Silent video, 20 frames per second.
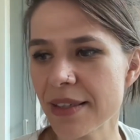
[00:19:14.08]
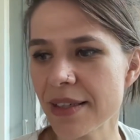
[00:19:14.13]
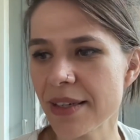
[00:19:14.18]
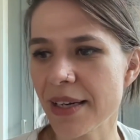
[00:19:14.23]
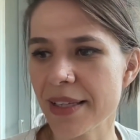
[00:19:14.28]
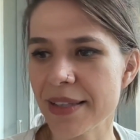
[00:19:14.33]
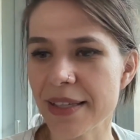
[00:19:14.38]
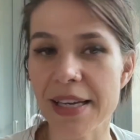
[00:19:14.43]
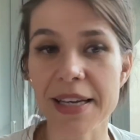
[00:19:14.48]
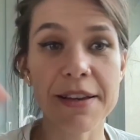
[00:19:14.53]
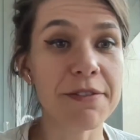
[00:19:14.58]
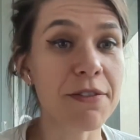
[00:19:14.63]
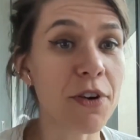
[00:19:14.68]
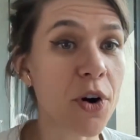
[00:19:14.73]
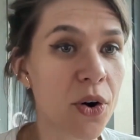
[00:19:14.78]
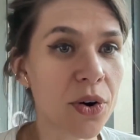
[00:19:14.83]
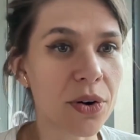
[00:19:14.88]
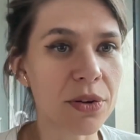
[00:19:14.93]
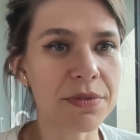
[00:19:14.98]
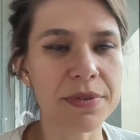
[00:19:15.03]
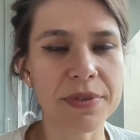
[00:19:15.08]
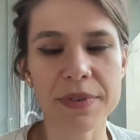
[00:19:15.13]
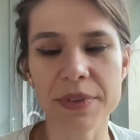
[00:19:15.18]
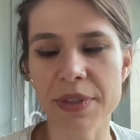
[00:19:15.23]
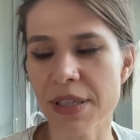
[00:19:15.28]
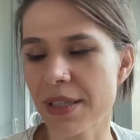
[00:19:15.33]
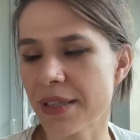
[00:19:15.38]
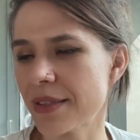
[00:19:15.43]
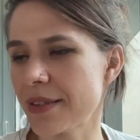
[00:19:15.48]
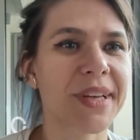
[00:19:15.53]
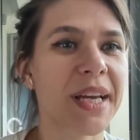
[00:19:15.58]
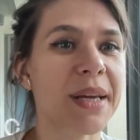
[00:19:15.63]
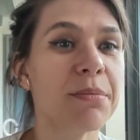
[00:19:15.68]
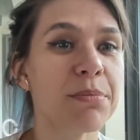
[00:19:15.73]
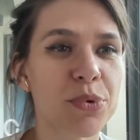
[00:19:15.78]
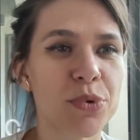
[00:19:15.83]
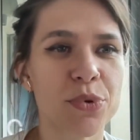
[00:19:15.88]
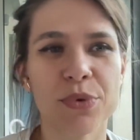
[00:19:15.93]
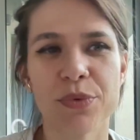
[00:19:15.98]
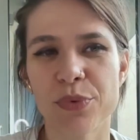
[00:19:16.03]
and then evolve and
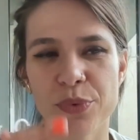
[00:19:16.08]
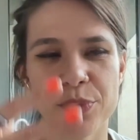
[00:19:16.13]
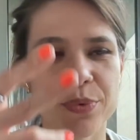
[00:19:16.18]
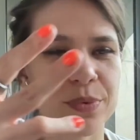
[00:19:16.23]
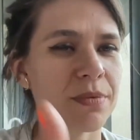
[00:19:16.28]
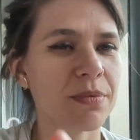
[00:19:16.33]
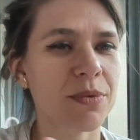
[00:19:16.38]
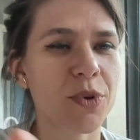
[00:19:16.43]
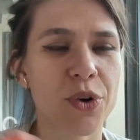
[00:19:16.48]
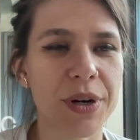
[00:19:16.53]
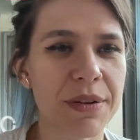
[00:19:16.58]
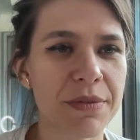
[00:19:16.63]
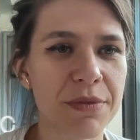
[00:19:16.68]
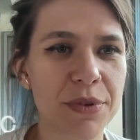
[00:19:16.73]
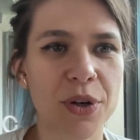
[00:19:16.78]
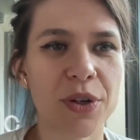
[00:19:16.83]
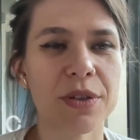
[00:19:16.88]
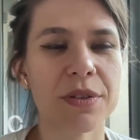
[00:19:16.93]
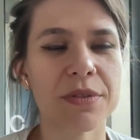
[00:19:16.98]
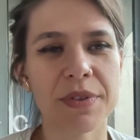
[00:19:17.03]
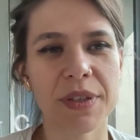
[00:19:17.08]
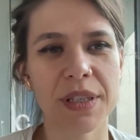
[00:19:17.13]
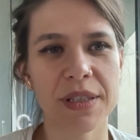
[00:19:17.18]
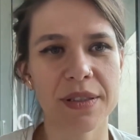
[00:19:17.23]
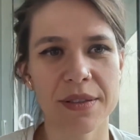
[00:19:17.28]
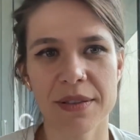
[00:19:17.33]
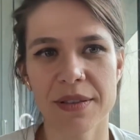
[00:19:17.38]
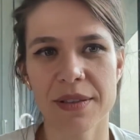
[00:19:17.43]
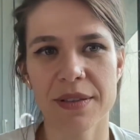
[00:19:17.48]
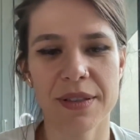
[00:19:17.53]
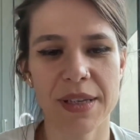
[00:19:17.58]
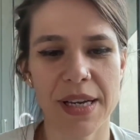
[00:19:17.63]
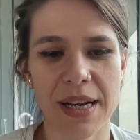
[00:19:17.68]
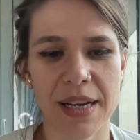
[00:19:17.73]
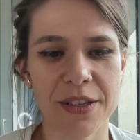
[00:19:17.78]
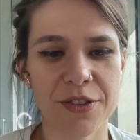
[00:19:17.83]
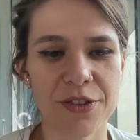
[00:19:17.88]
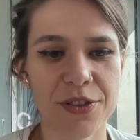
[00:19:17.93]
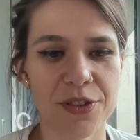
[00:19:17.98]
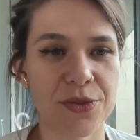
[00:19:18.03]
improve, or evolve and
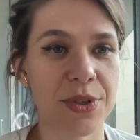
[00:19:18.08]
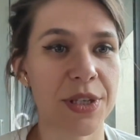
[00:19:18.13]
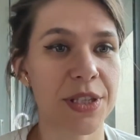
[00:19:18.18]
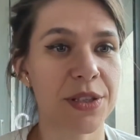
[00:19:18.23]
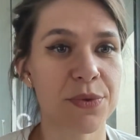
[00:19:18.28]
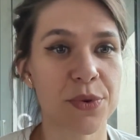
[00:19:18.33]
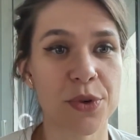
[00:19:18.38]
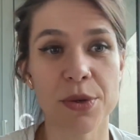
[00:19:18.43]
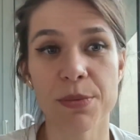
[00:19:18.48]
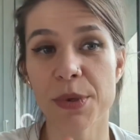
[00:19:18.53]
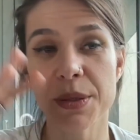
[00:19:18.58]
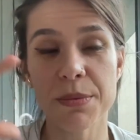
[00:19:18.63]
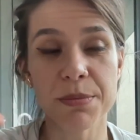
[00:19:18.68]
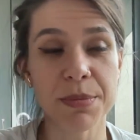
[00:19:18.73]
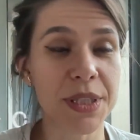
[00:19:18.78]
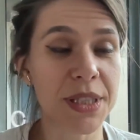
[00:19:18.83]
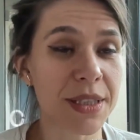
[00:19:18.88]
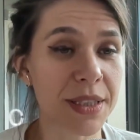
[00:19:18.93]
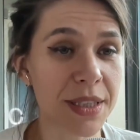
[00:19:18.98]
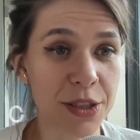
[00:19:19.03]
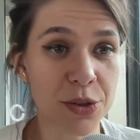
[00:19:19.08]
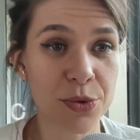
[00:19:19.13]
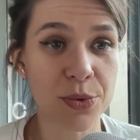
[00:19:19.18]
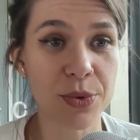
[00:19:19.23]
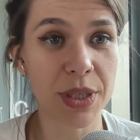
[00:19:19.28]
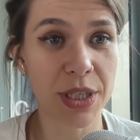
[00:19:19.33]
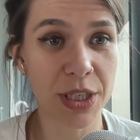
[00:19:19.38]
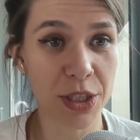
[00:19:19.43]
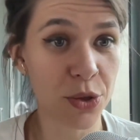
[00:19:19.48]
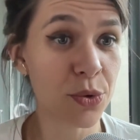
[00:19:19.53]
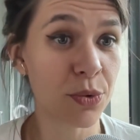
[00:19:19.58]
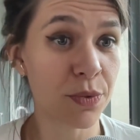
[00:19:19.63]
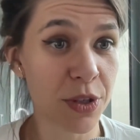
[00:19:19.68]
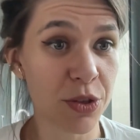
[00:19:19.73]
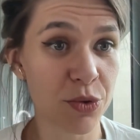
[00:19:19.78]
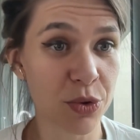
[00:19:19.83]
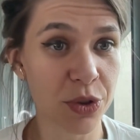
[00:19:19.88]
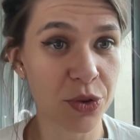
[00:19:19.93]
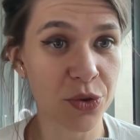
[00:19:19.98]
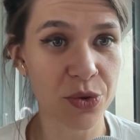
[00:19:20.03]
just transform completely into a new
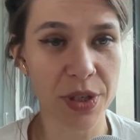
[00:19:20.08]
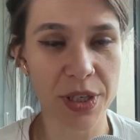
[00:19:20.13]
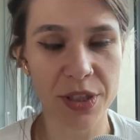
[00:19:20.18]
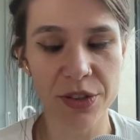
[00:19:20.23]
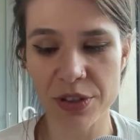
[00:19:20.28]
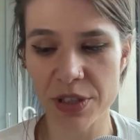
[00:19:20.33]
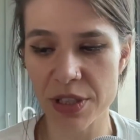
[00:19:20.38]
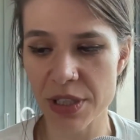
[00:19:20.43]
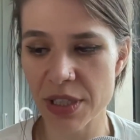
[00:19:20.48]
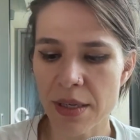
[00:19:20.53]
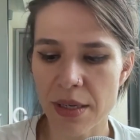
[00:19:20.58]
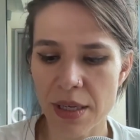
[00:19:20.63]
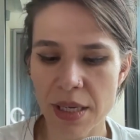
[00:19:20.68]
visual structure.